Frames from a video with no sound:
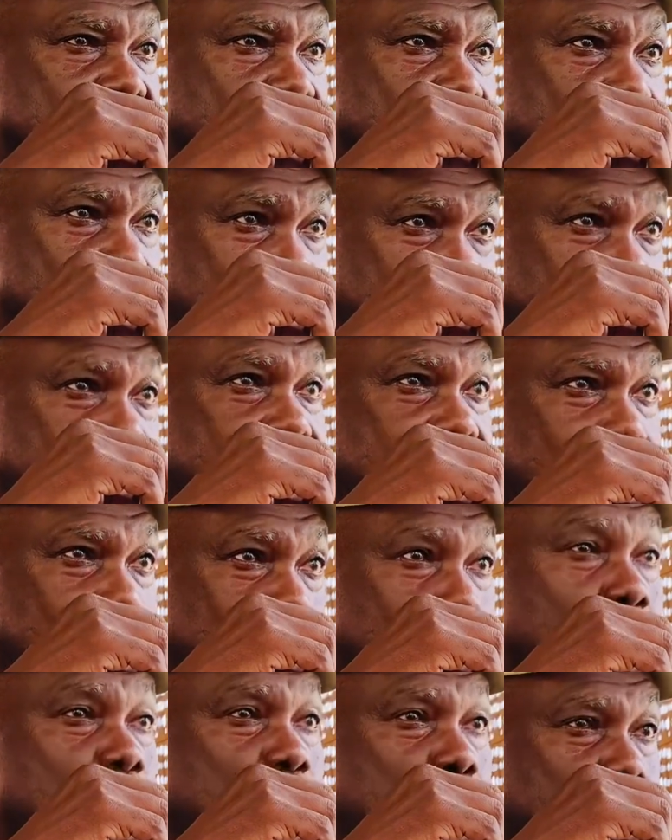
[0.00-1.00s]
So that's a
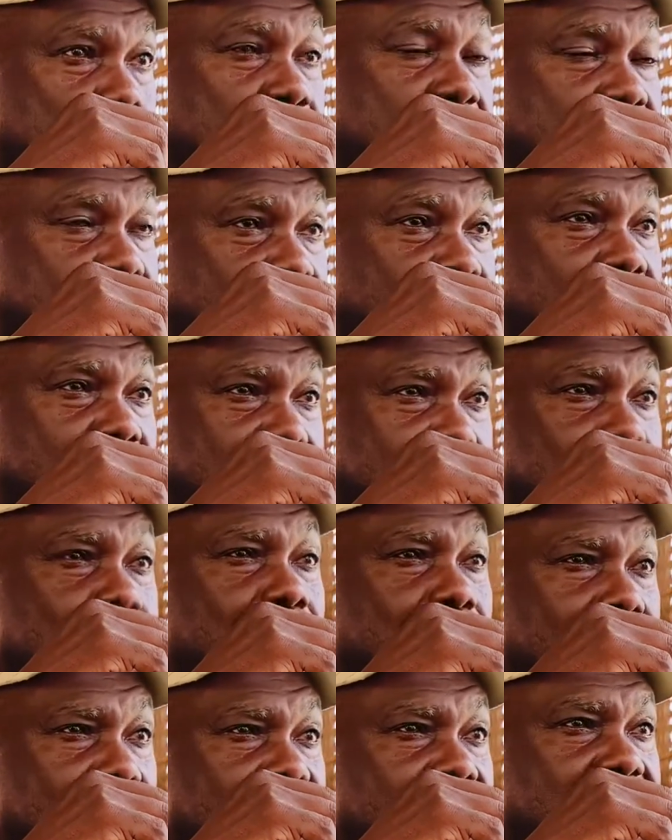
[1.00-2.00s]
new species for this
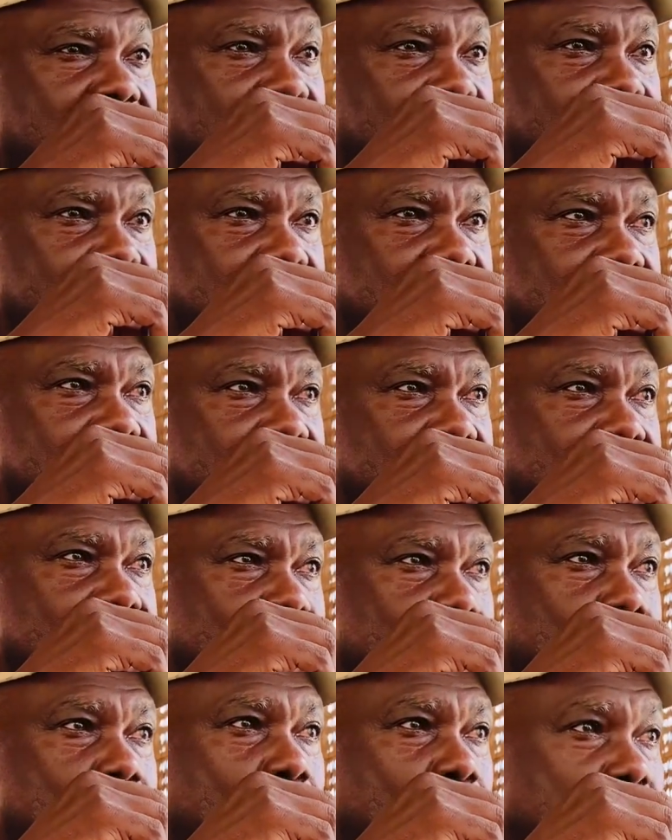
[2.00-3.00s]
country.
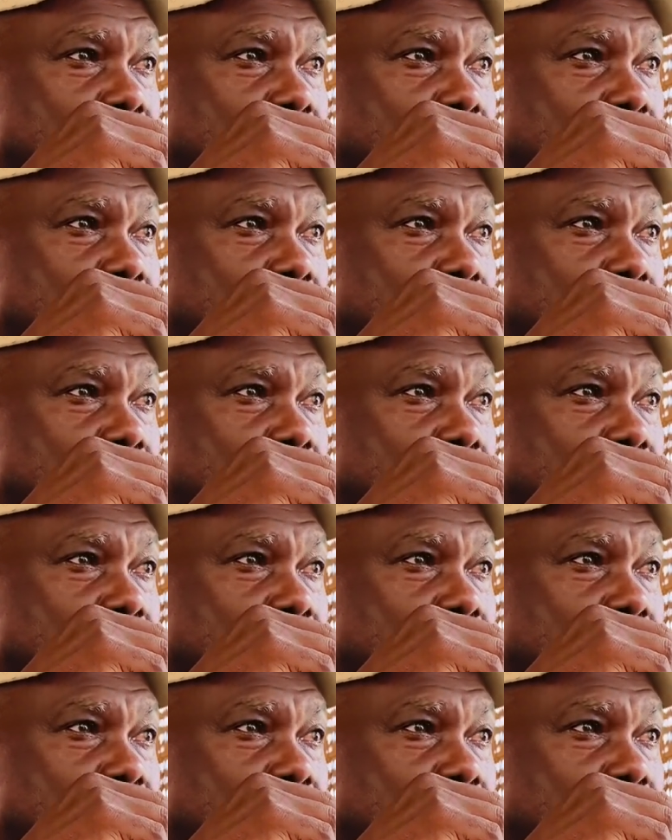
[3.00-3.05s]
So